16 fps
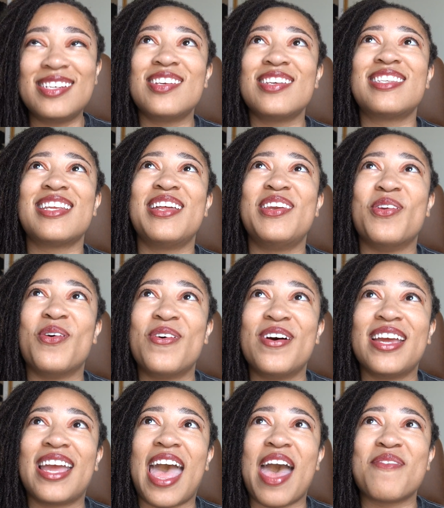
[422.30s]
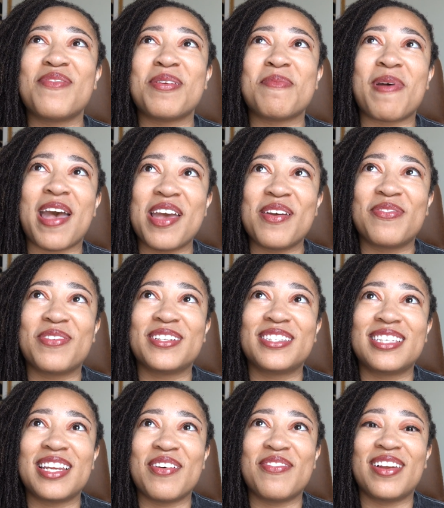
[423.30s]
just annoying having to pay for
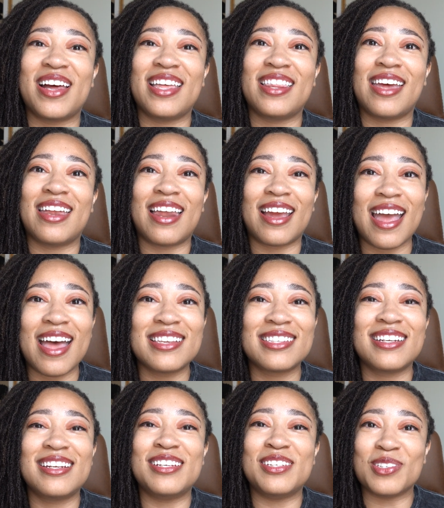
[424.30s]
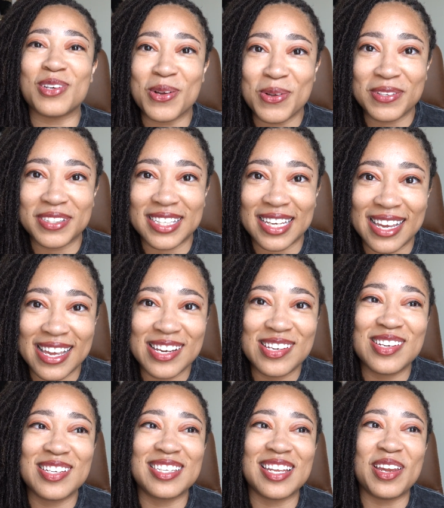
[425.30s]
stuff like that. Like as an adult,
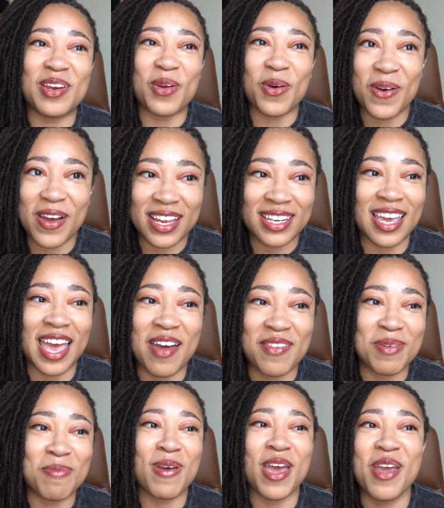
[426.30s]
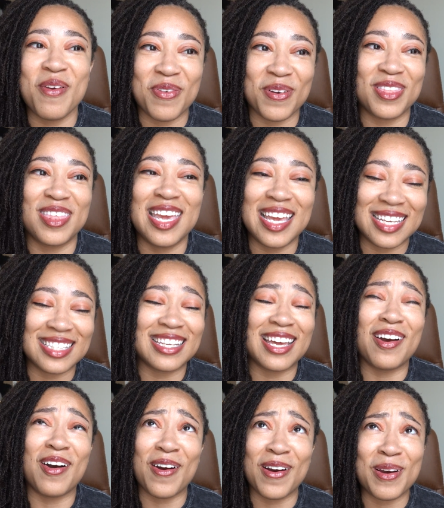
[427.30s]
it's just annoying to have to pay for things
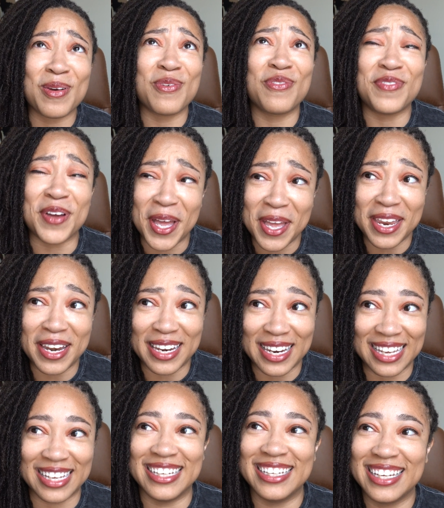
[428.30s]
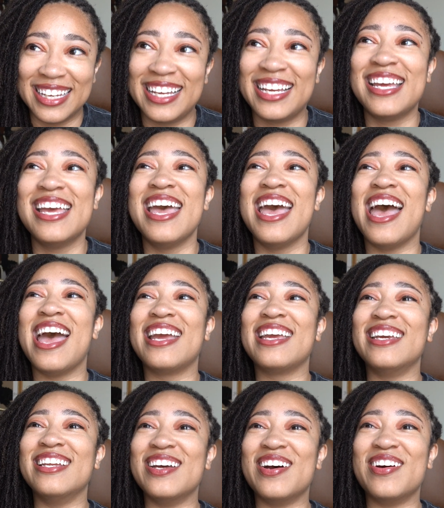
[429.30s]
that aren't fun.
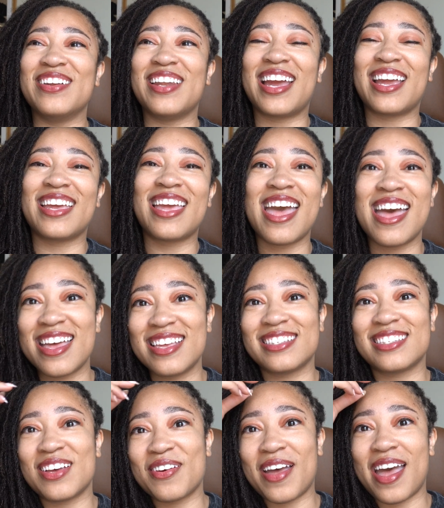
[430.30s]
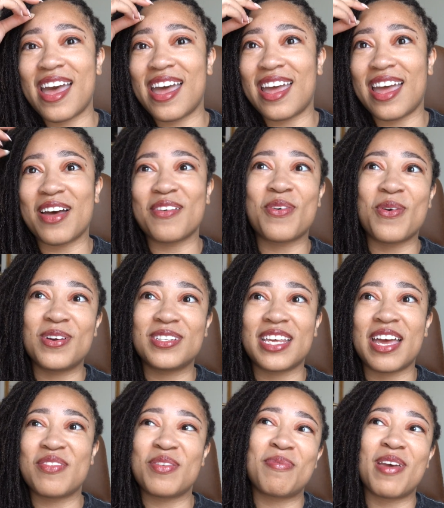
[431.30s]
And you know, like, yes, okay, of course I
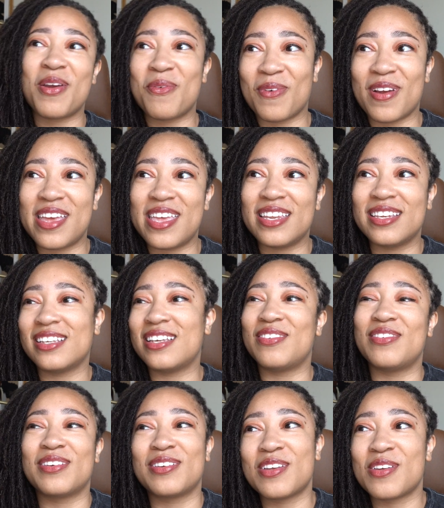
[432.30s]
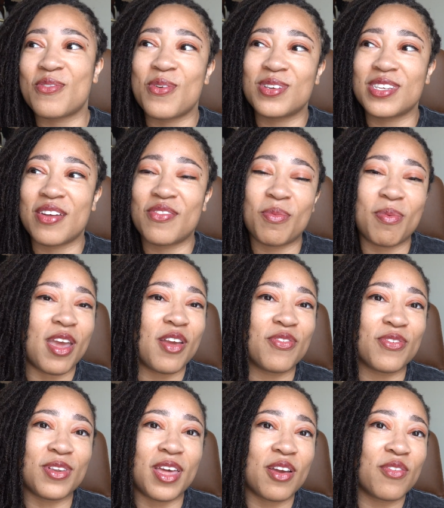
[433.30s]
have to pay rent, and of course I have to pay
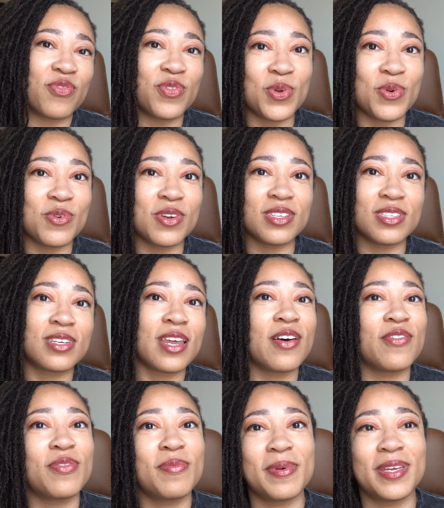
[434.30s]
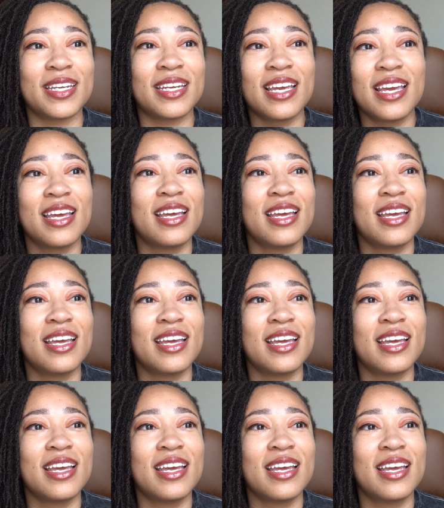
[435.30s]
for like food and stuff, but